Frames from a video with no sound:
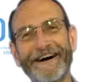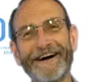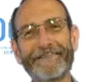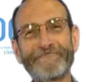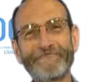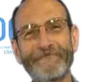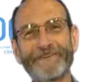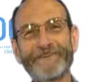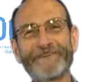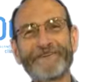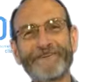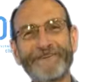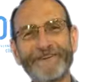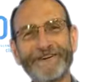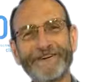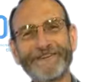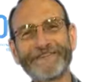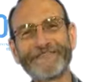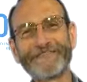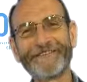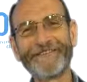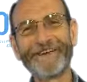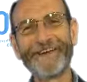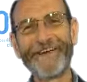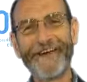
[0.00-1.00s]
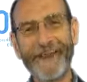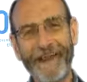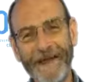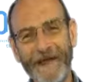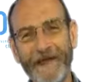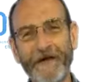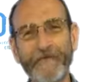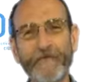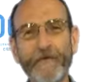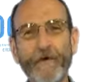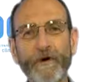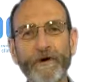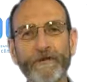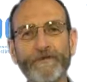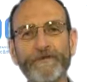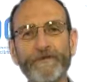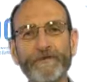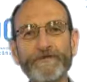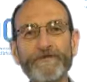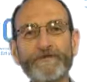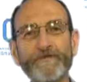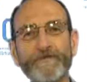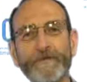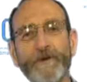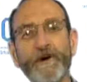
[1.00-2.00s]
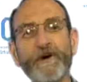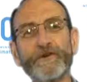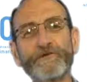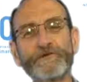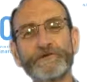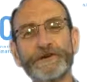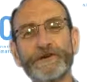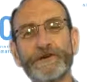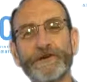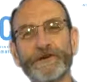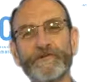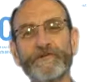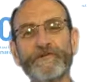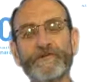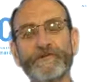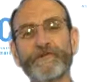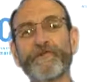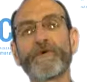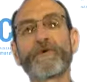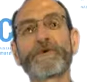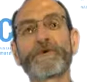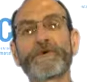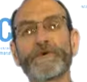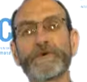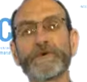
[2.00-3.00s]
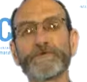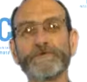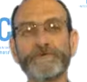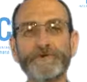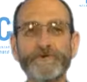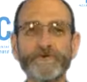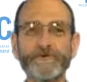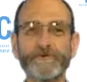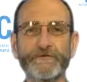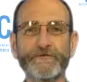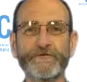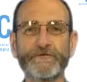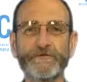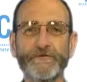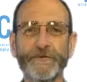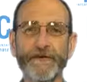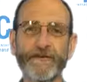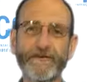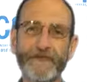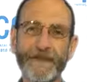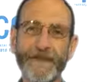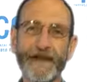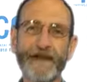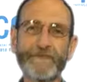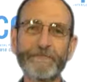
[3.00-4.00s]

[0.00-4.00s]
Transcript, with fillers: I'm Chris Field, and I am one of the two co-chairs of Working Group 2 of the